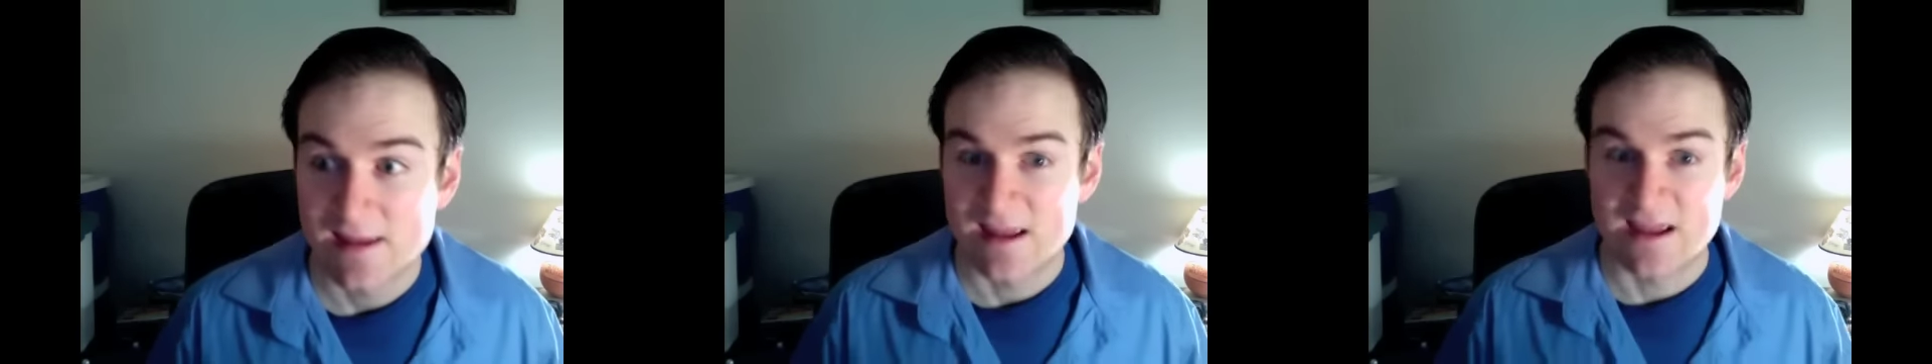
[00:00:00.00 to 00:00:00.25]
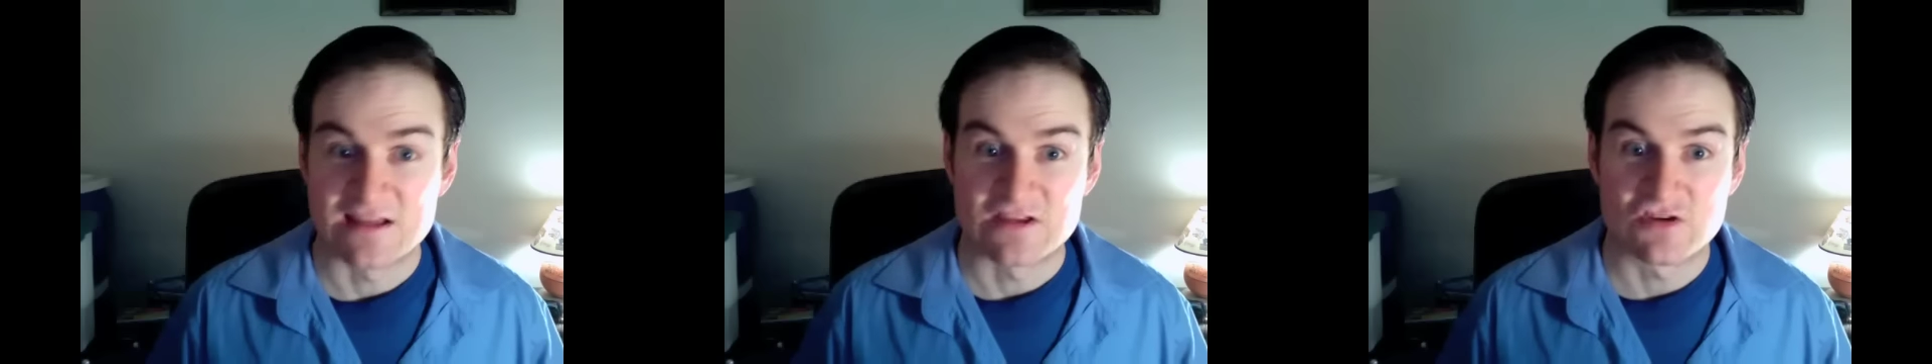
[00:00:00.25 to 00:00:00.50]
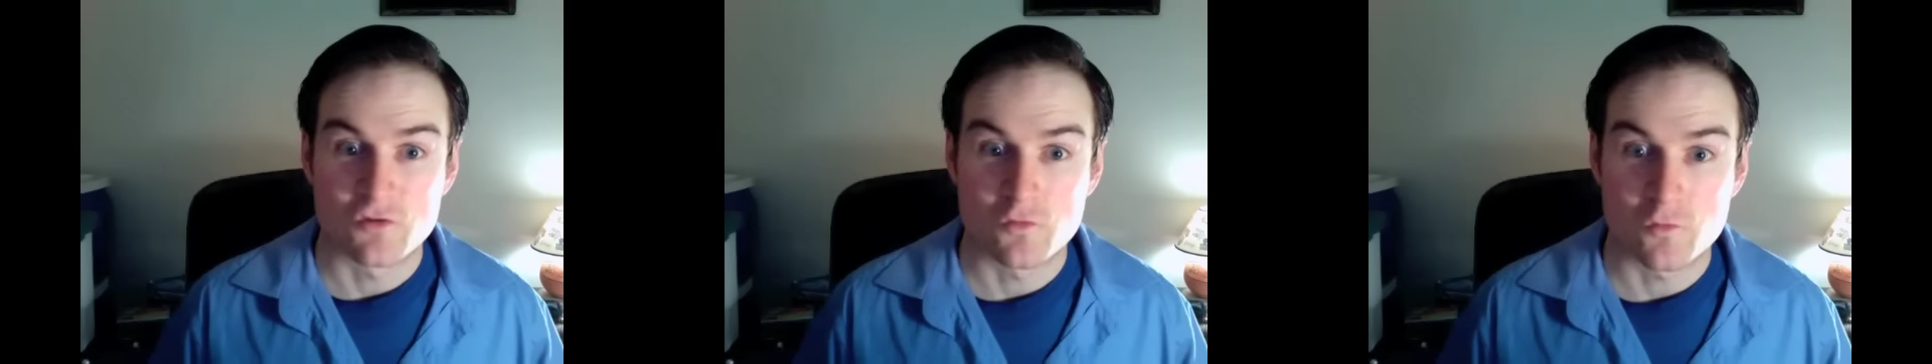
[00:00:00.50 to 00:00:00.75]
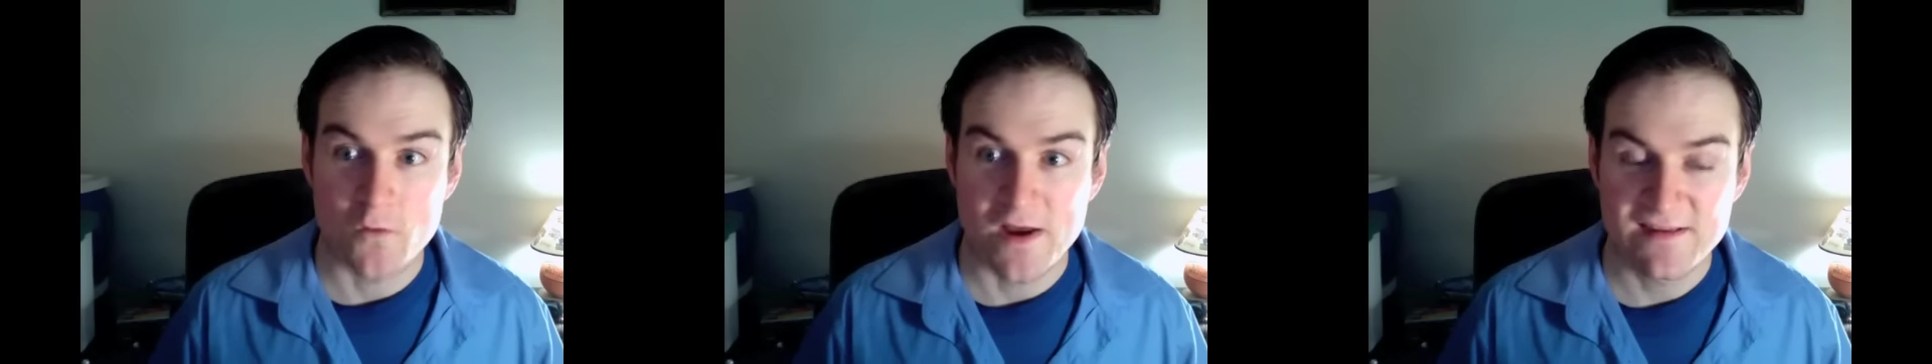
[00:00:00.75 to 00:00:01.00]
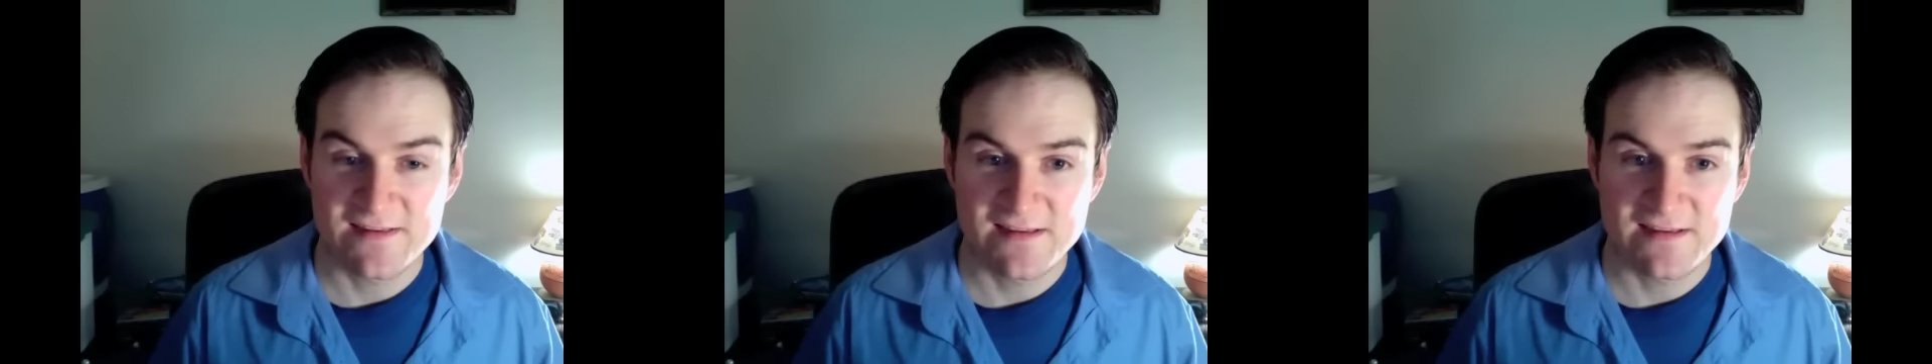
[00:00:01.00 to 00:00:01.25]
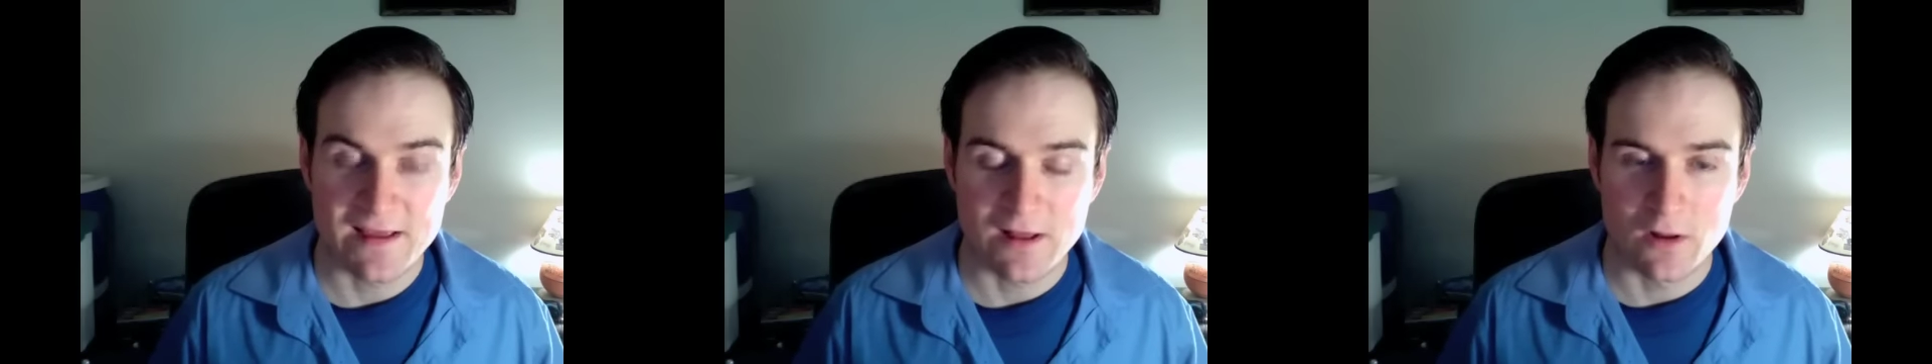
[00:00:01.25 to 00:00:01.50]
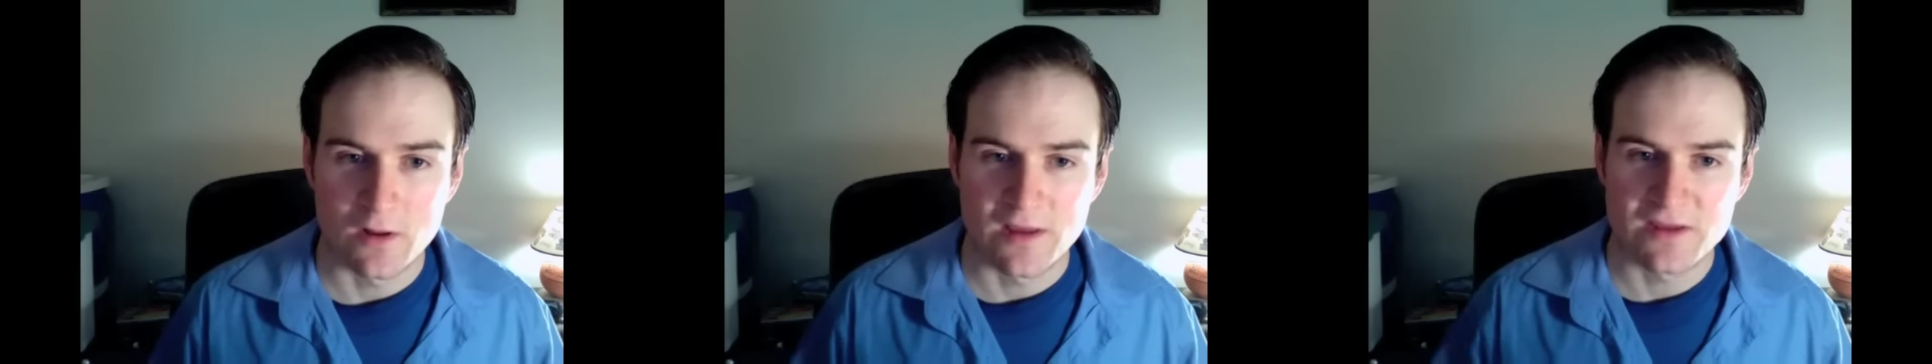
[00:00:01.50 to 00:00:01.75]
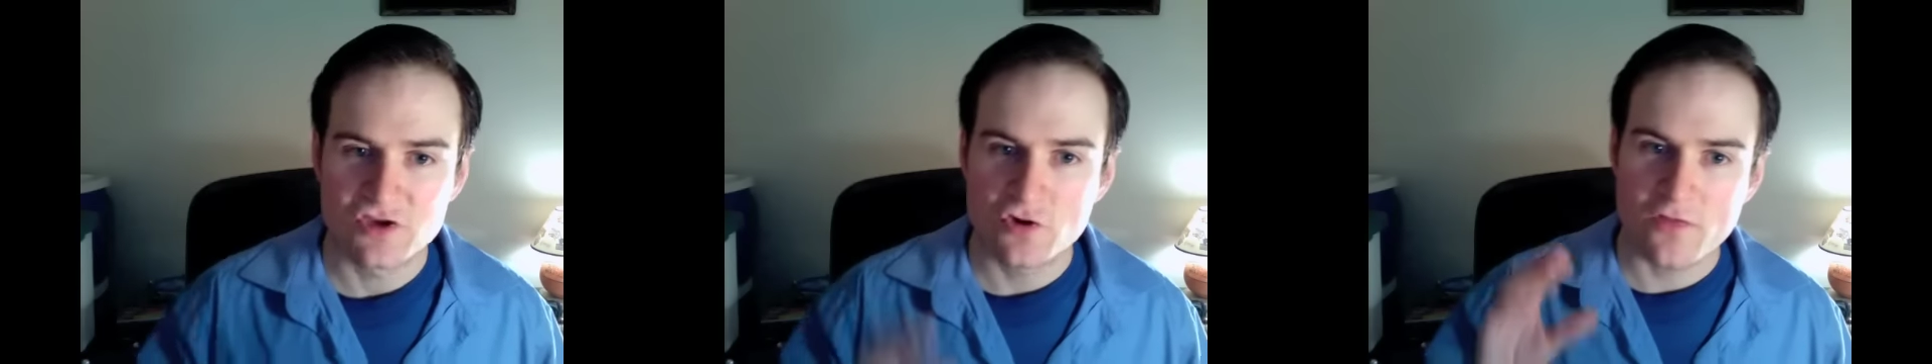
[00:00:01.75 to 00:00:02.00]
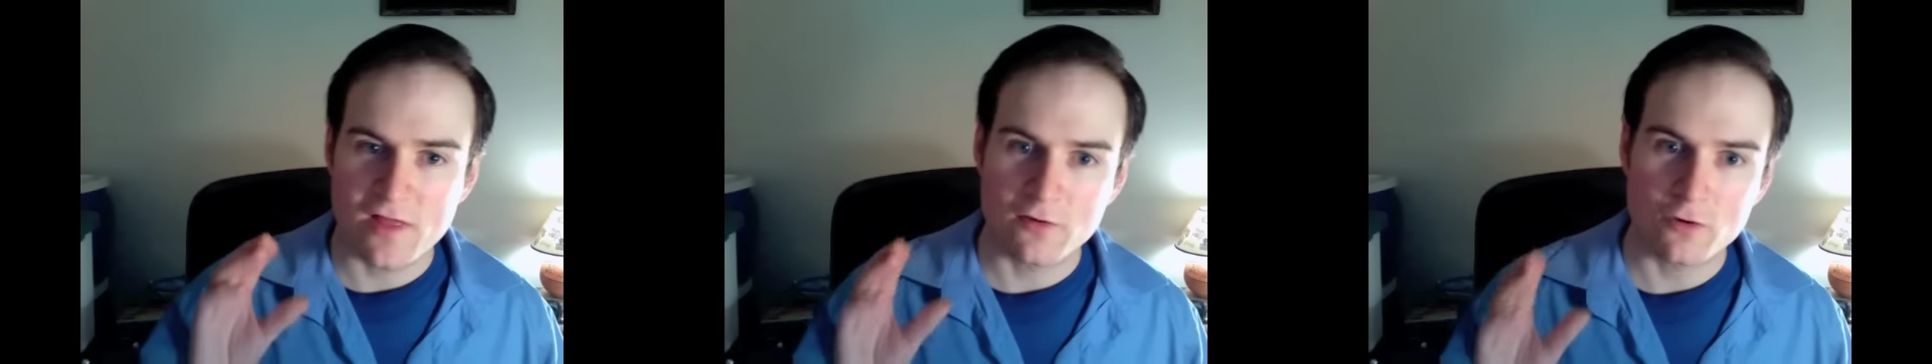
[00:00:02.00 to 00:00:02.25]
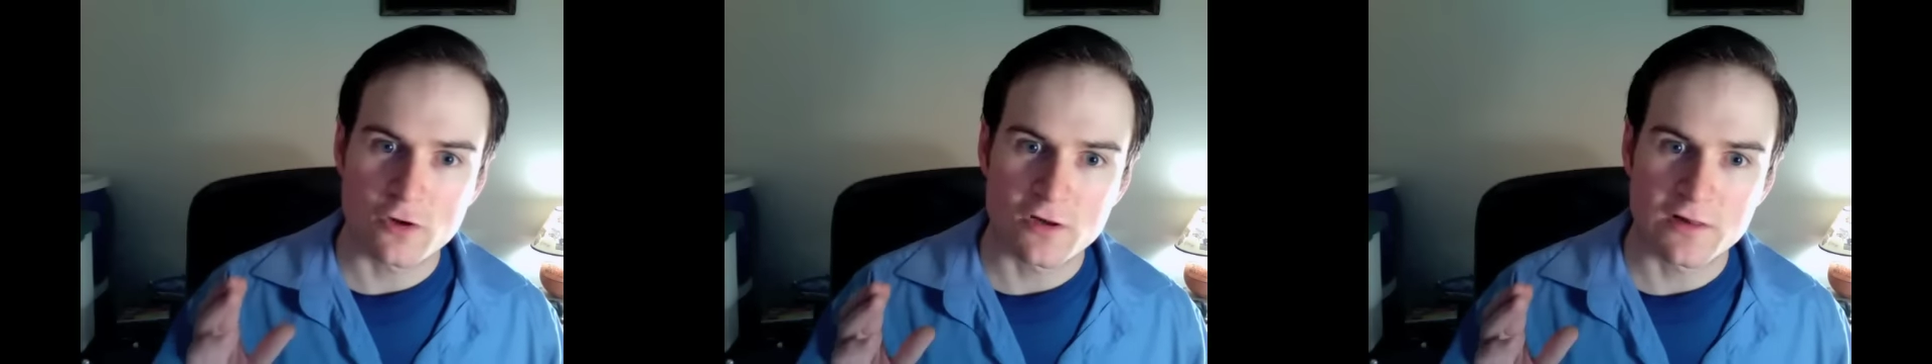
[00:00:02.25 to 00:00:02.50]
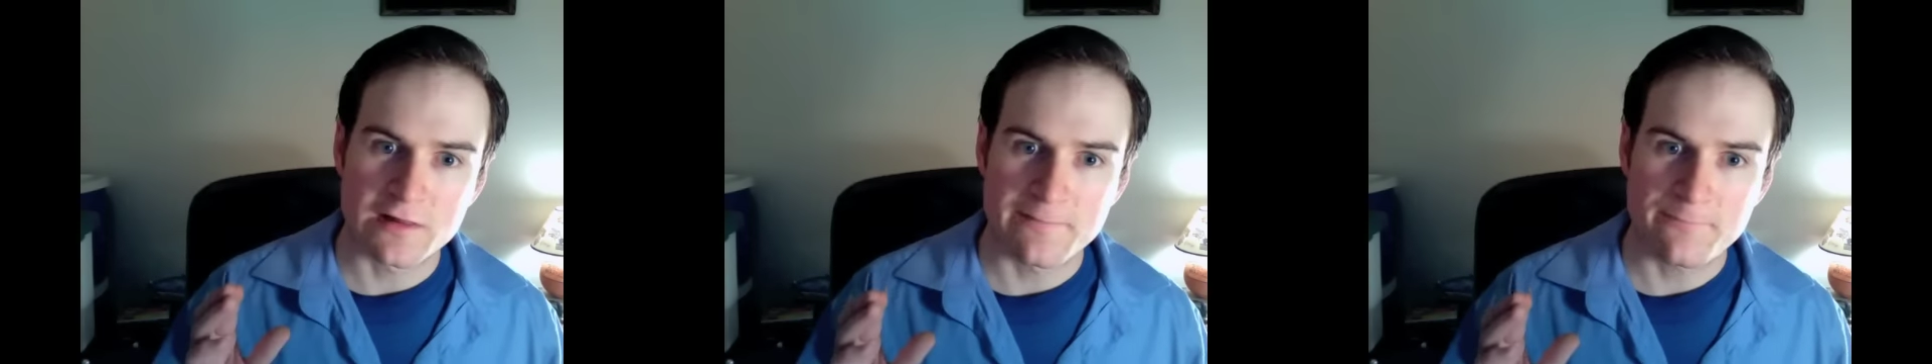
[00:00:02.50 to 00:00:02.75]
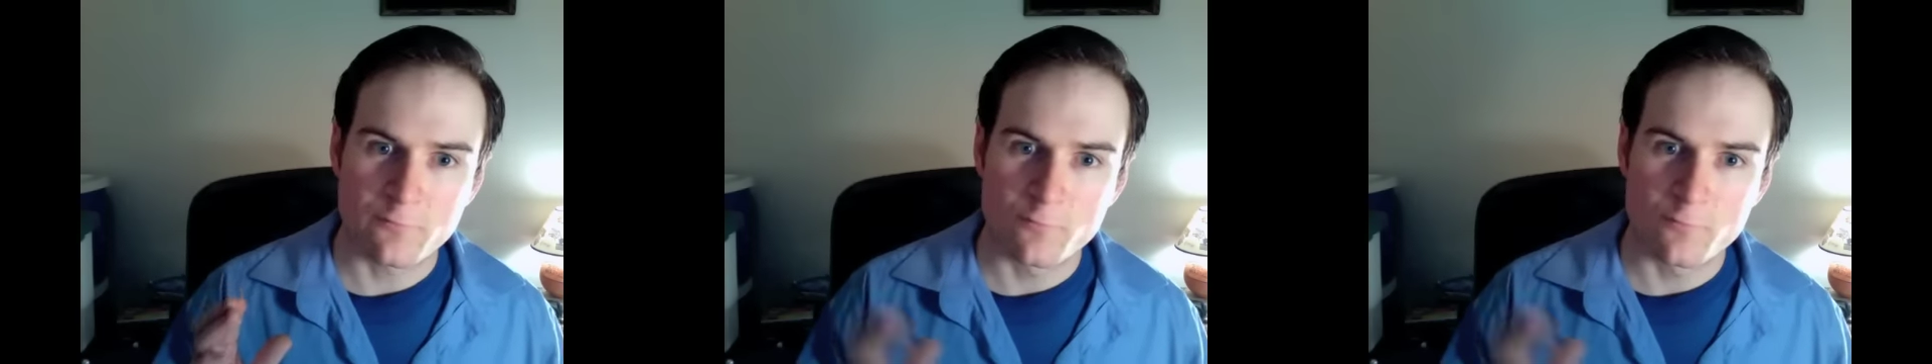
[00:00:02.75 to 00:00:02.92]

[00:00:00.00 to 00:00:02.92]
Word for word: it's crazy as hell. And you know that little clip